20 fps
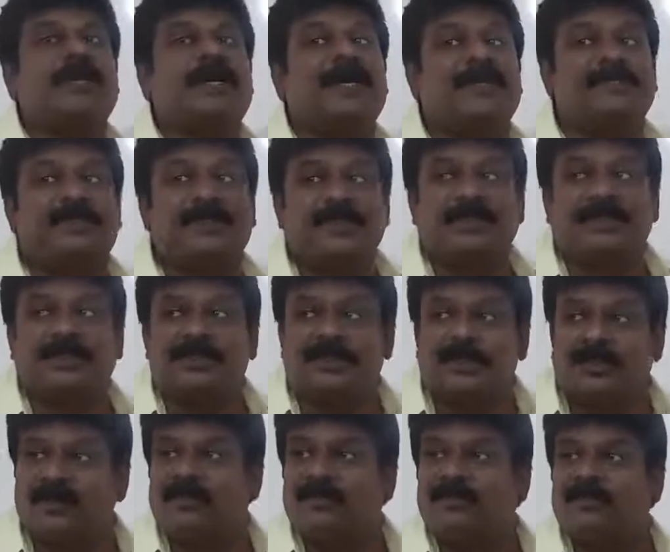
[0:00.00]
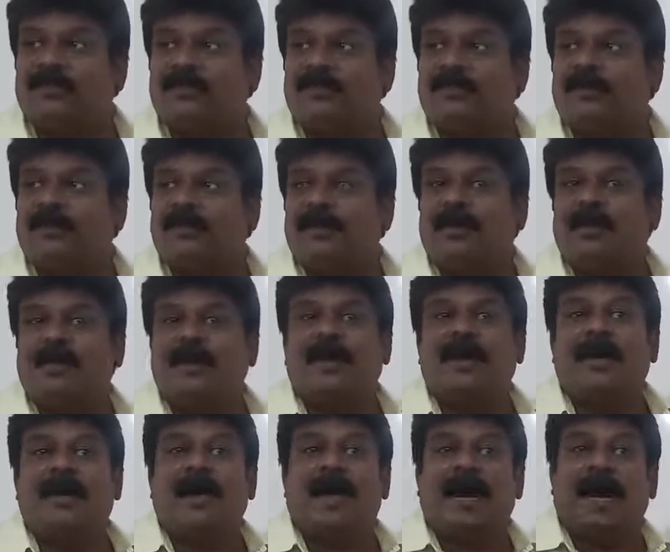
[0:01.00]
converted into
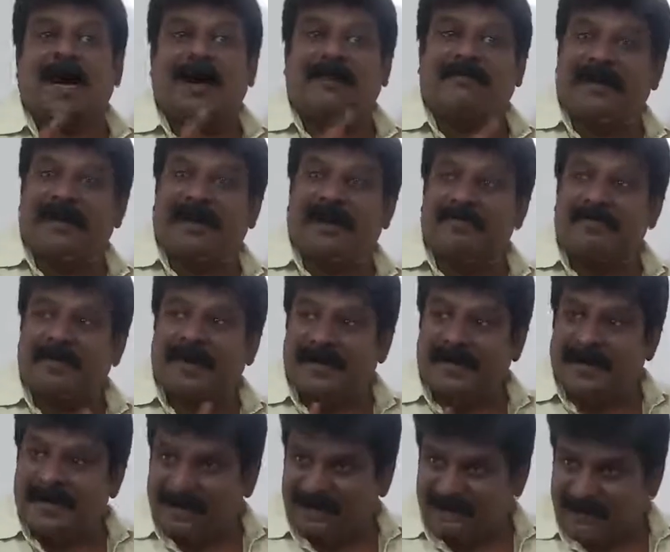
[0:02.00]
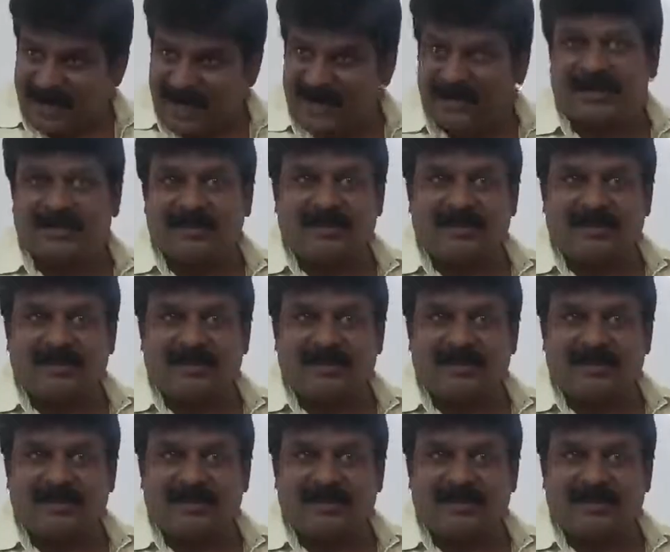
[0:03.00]
hour and minute now, right?